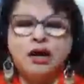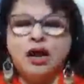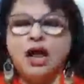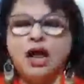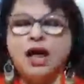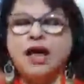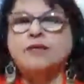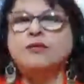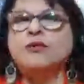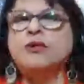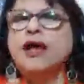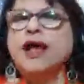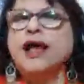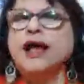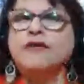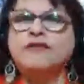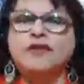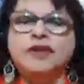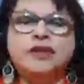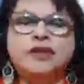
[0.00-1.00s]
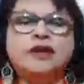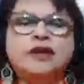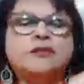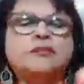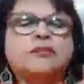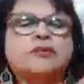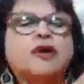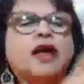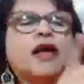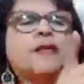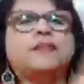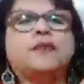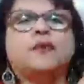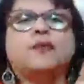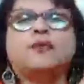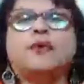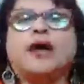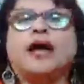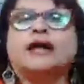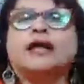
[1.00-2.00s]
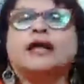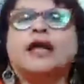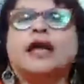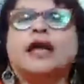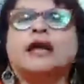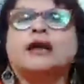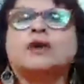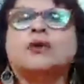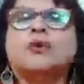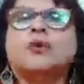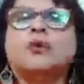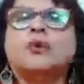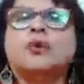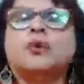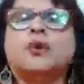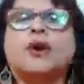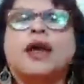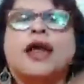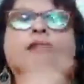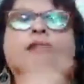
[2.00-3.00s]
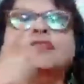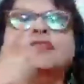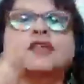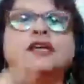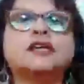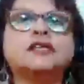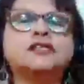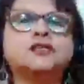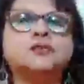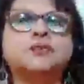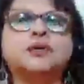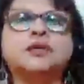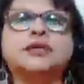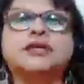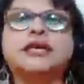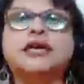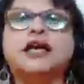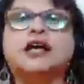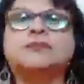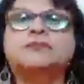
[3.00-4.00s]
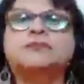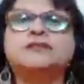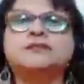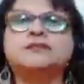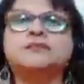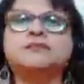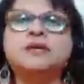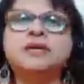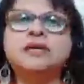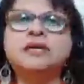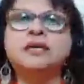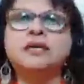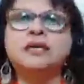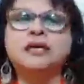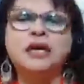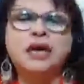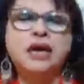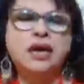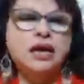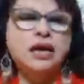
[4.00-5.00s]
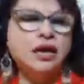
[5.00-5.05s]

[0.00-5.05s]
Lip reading: I will have a number at the right hand corner, and this really helps me